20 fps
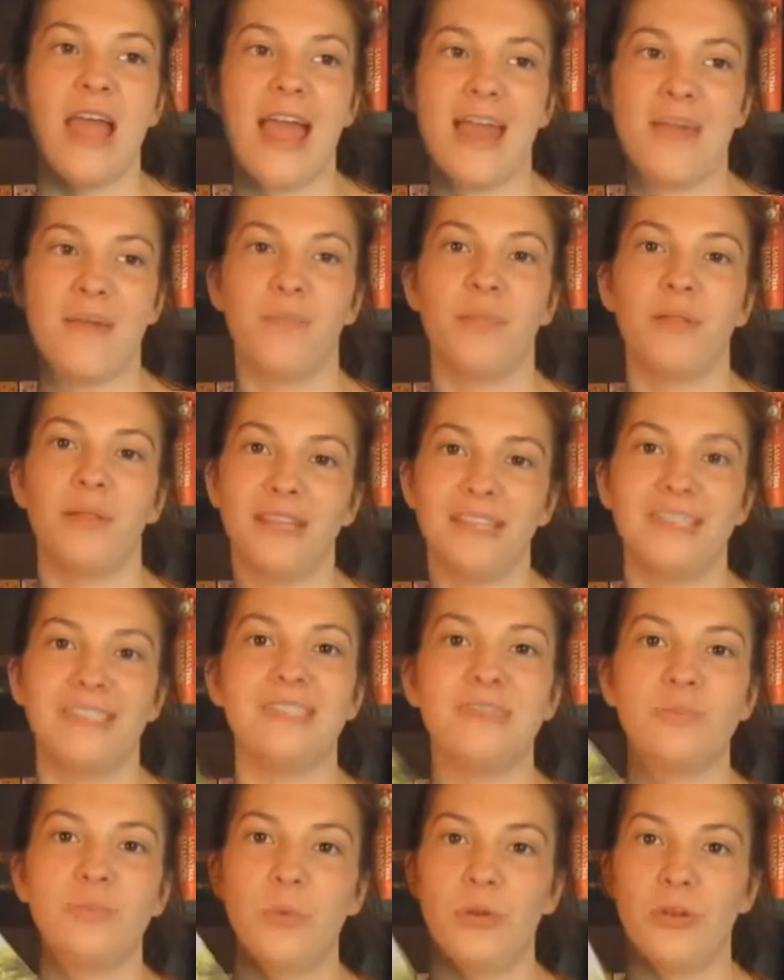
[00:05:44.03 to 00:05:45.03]
and
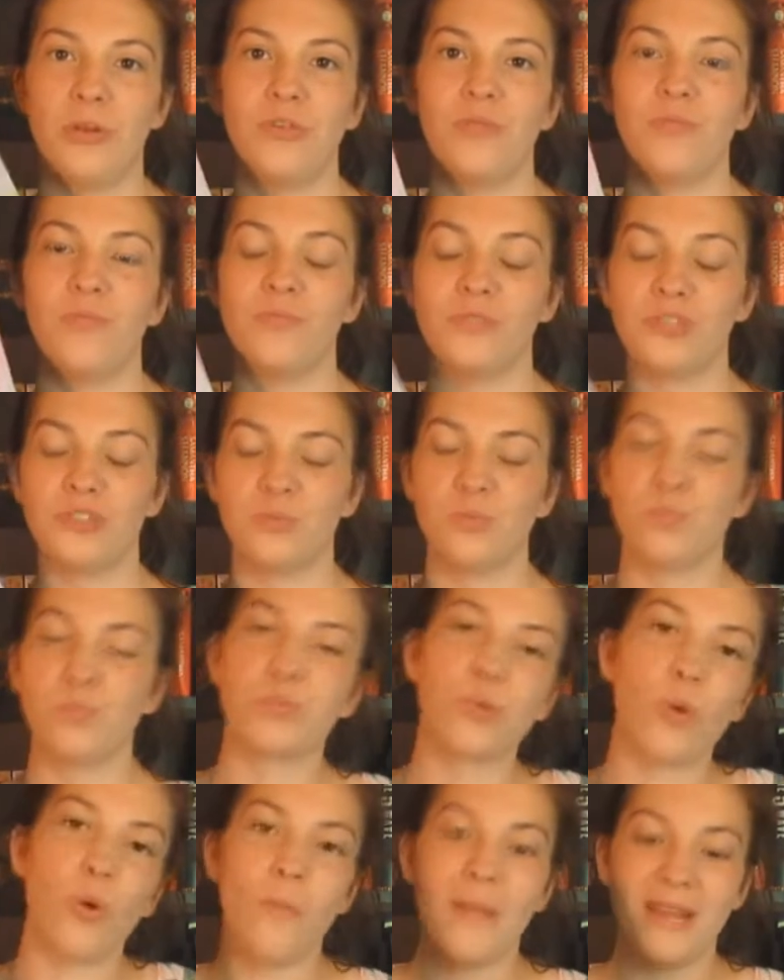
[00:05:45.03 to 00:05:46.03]
places where you just
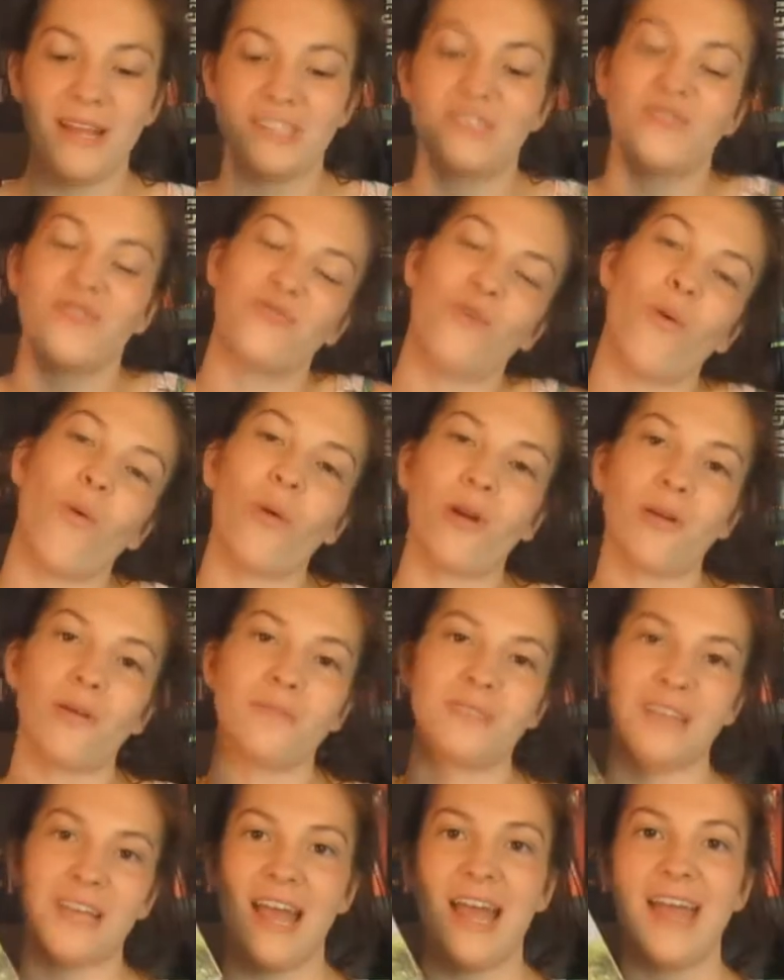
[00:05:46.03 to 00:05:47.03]
romance
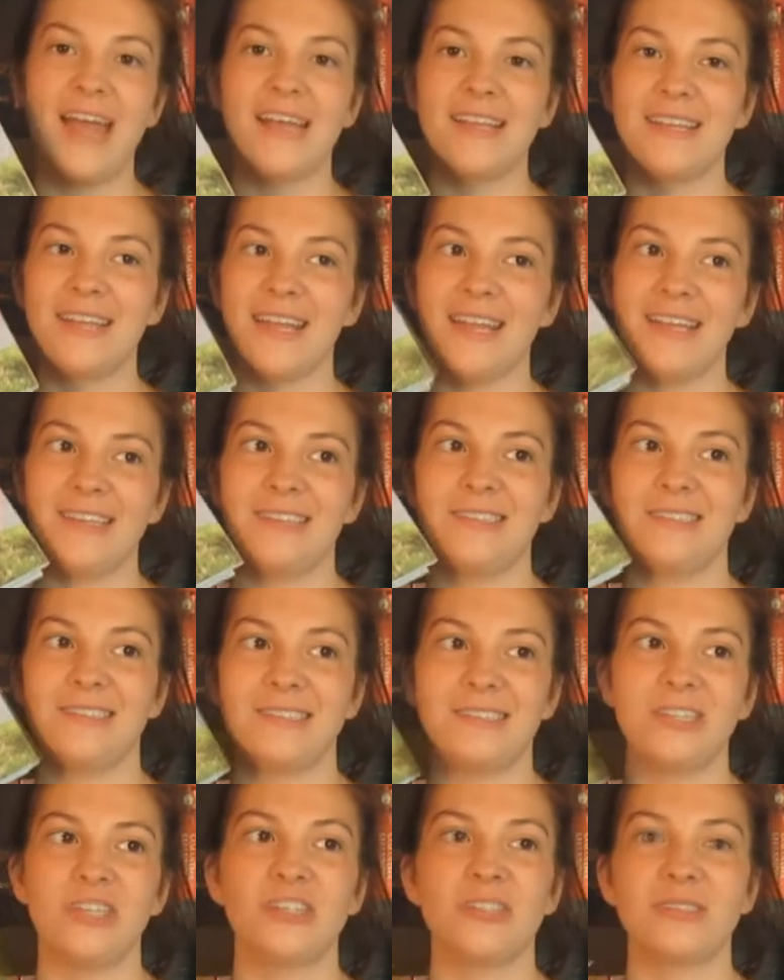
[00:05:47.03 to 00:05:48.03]
forms, and it's
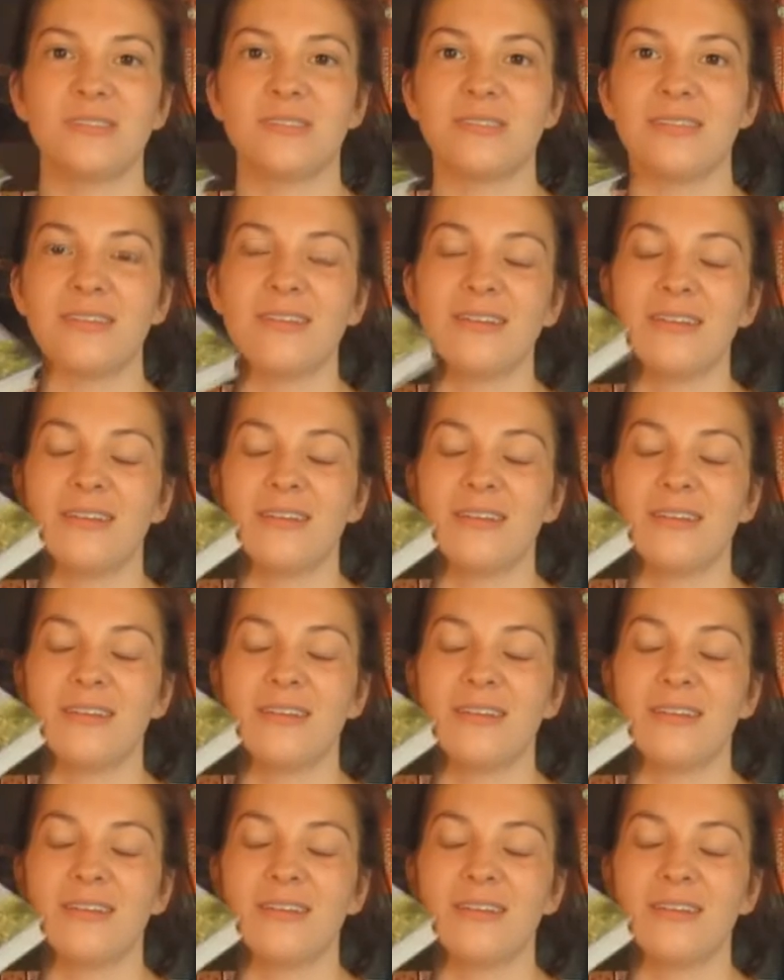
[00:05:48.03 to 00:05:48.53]
just